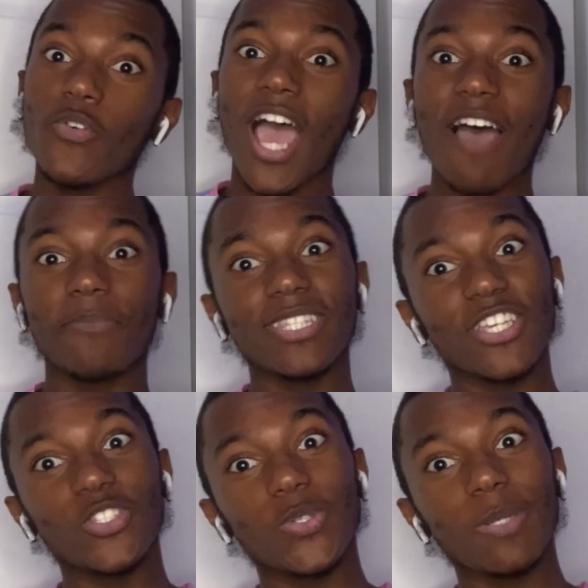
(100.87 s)
have
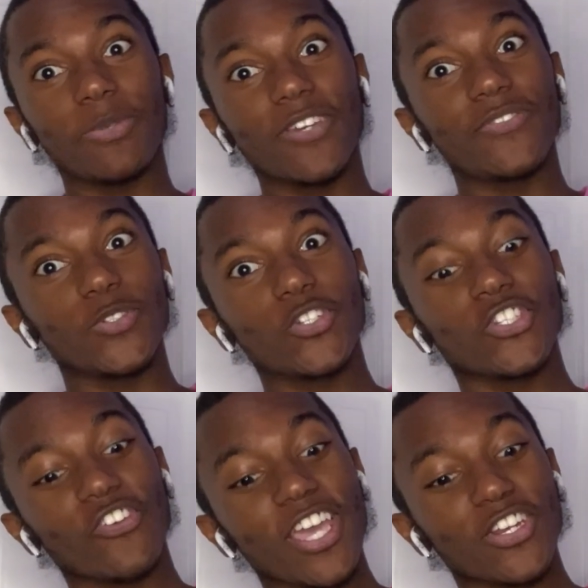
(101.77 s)
potential to be a future
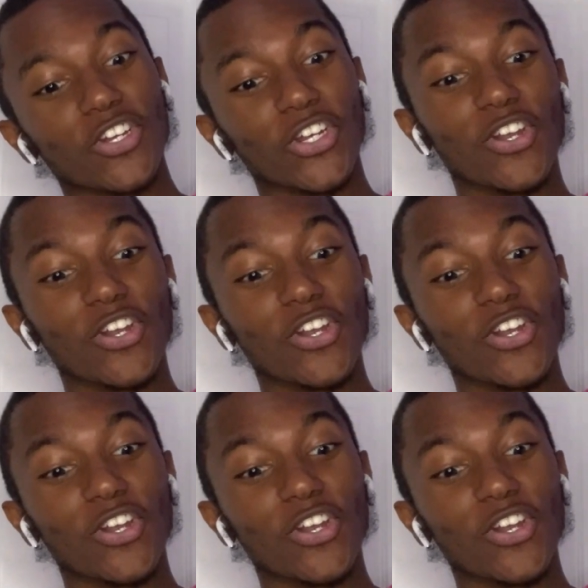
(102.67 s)
trader.